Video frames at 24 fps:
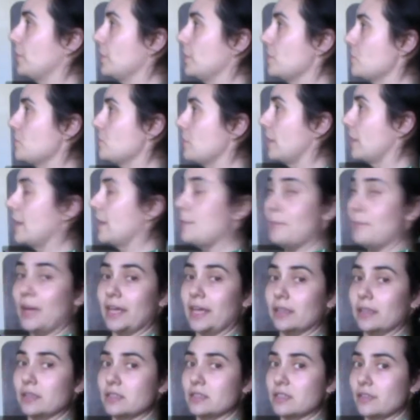try and
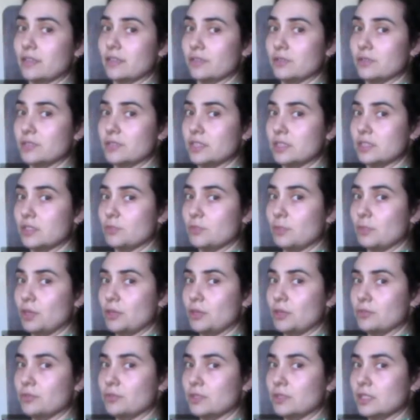balance on those sits
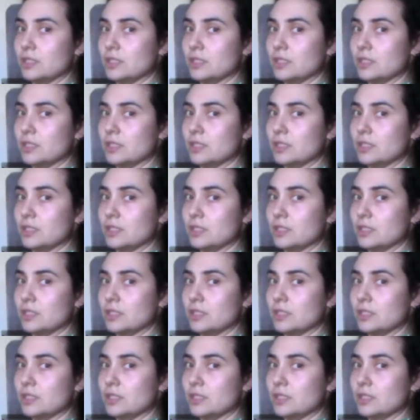bones.